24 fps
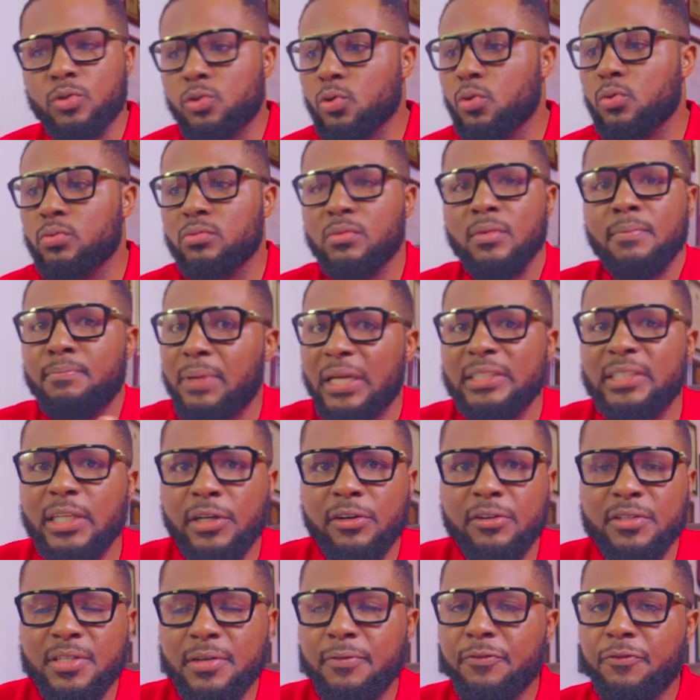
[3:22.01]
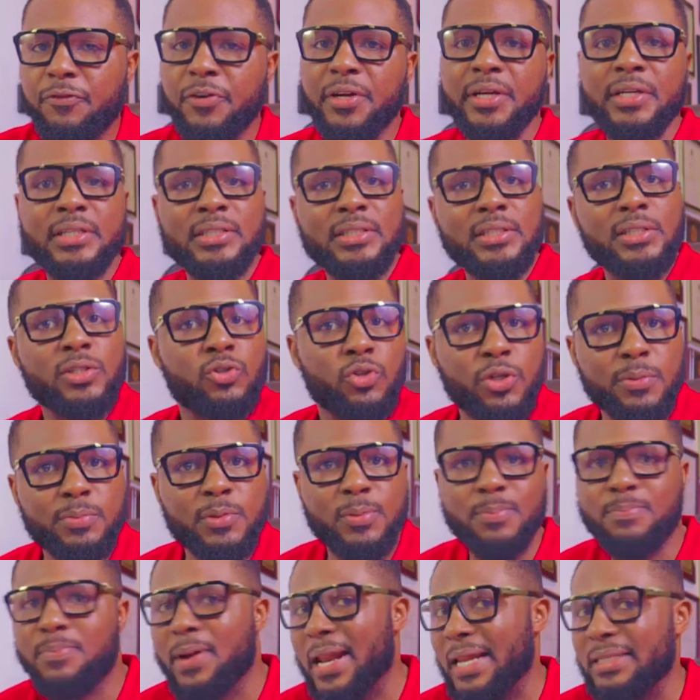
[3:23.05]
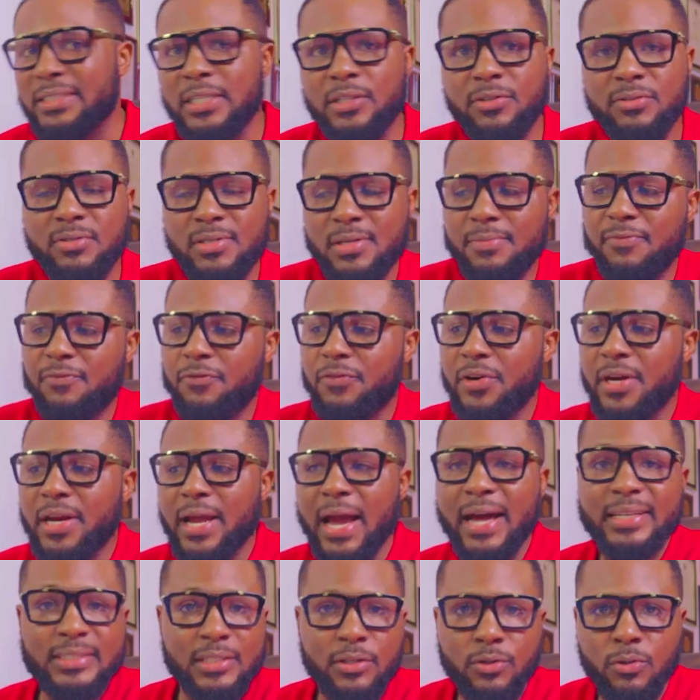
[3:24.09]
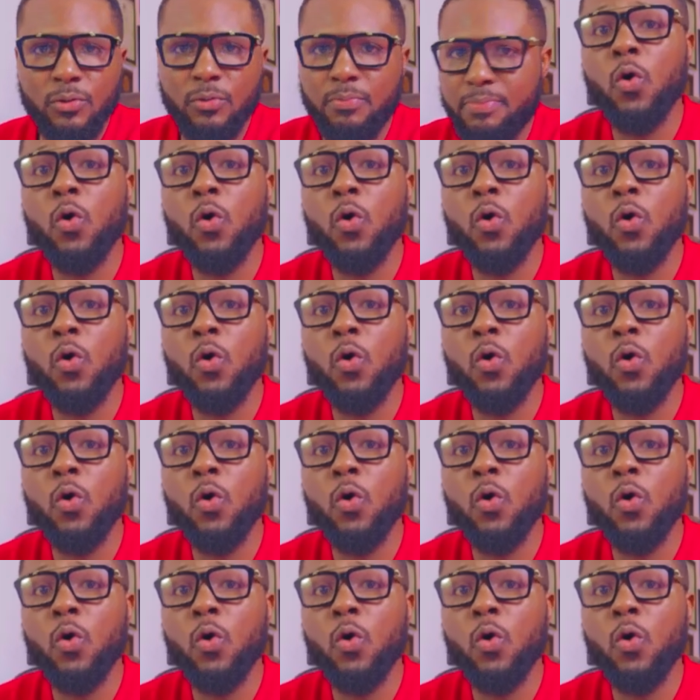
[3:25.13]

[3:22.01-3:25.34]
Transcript: So plagiarism-free script, plagiarism-free article,